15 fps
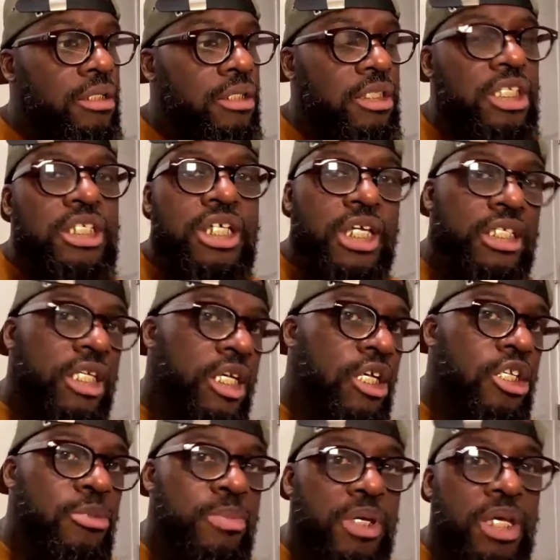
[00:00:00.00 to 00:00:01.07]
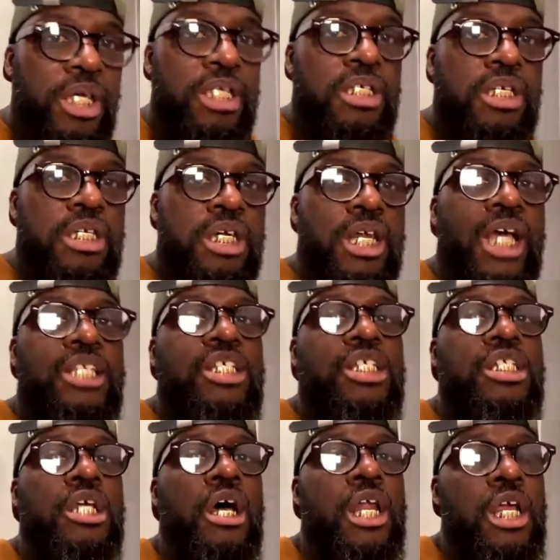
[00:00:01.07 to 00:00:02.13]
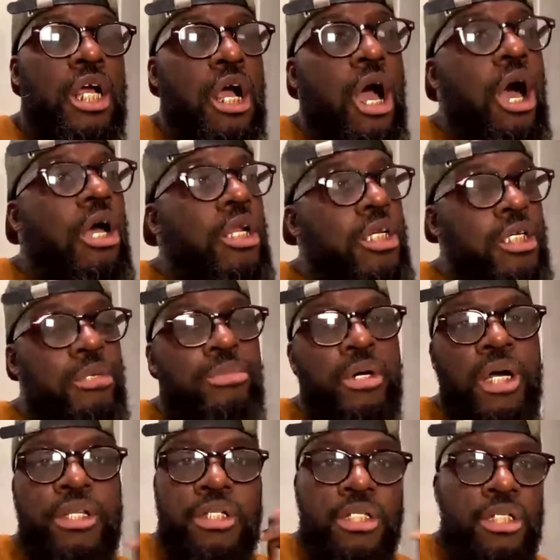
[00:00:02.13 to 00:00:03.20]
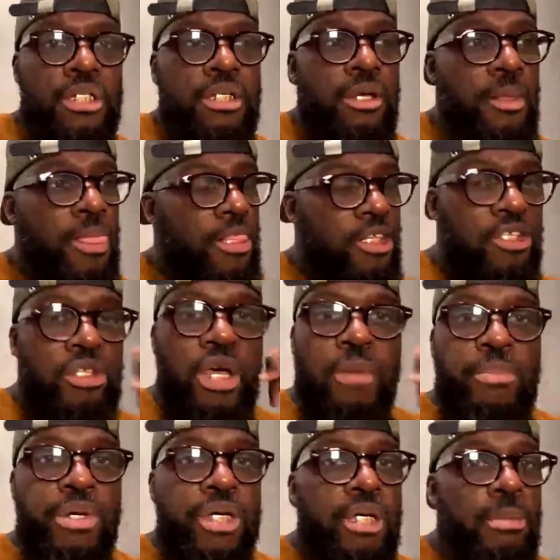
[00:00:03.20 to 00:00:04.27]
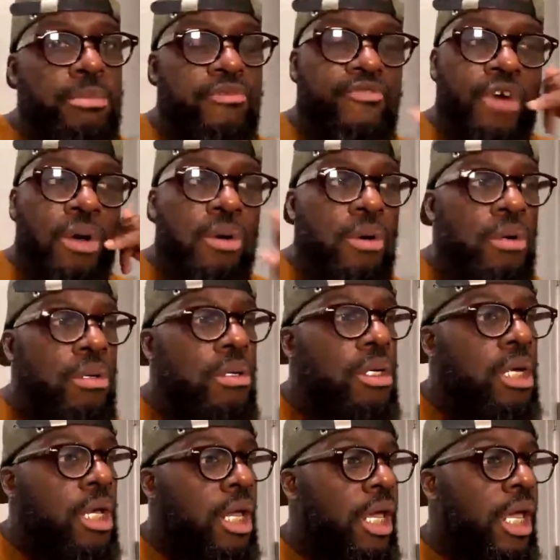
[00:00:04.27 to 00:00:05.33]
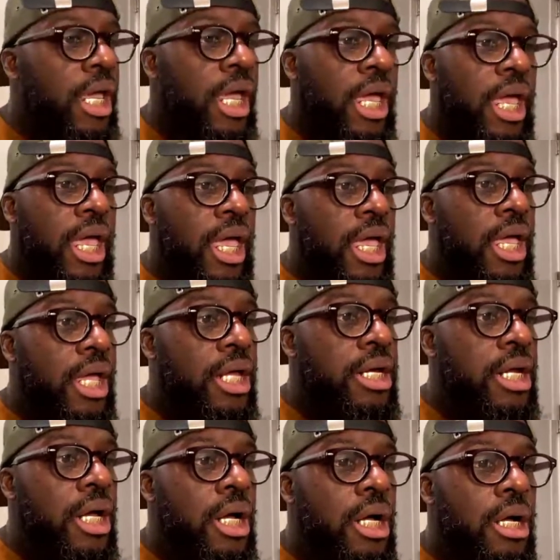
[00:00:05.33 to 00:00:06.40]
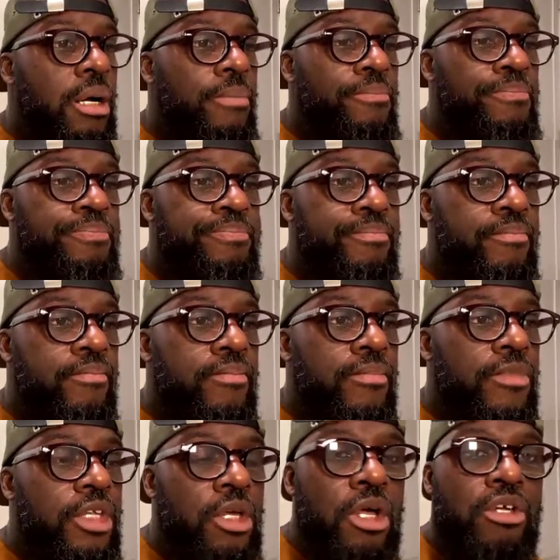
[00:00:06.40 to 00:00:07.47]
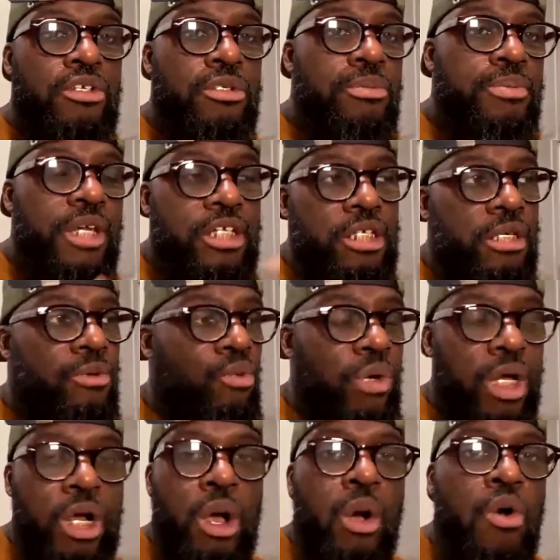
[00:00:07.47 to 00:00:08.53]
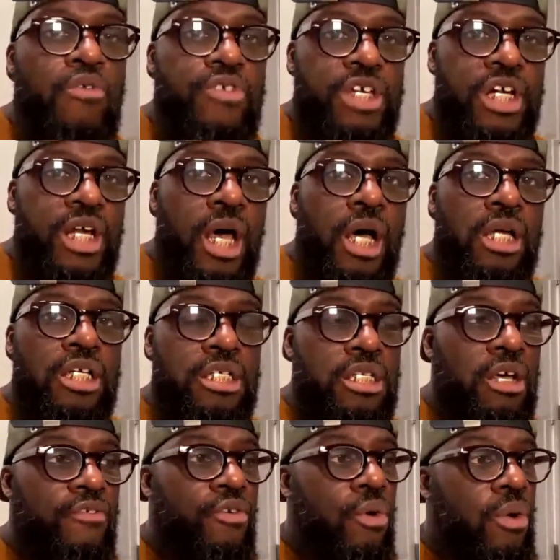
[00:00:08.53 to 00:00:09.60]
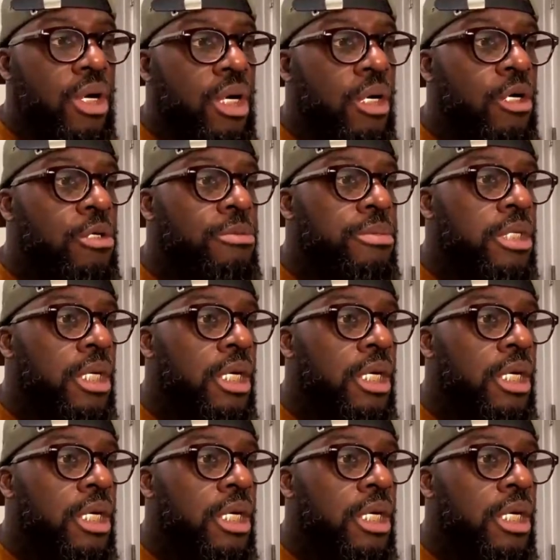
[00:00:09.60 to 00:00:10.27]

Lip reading: DJ Skill Spins. And then I just started calling the brothers, just start picking up the phone. And, especially with COVID and all this stuff going on.